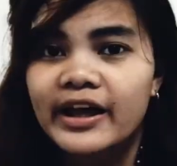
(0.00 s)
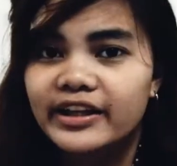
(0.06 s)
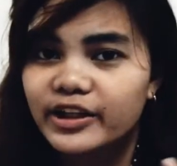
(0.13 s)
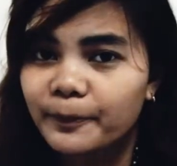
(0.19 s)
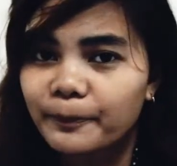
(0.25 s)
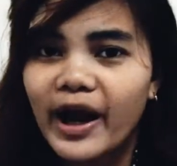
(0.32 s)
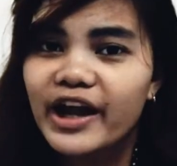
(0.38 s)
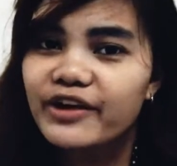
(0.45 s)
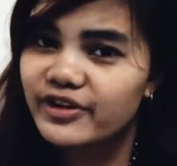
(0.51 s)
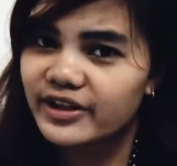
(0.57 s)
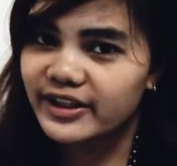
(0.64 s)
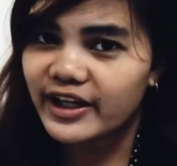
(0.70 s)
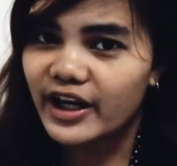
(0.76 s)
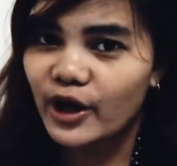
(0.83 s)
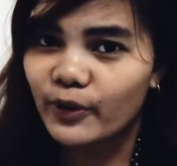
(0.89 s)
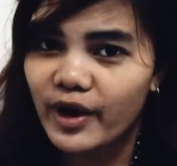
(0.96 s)
The private
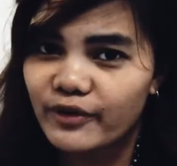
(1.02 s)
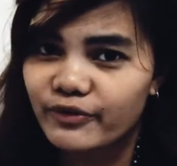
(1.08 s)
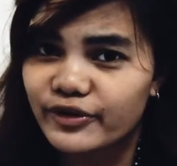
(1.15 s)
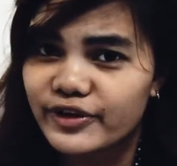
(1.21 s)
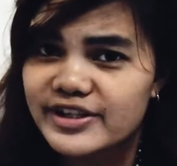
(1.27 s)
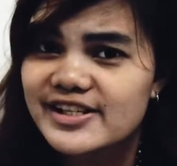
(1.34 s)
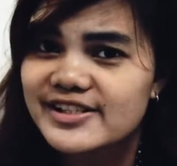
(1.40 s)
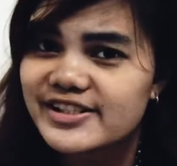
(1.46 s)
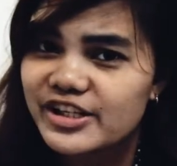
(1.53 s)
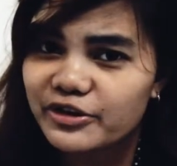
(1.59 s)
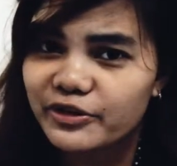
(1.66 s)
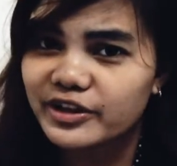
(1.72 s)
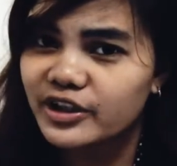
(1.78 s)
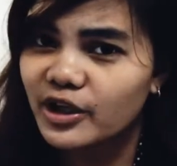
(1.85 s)
key, however, is a secret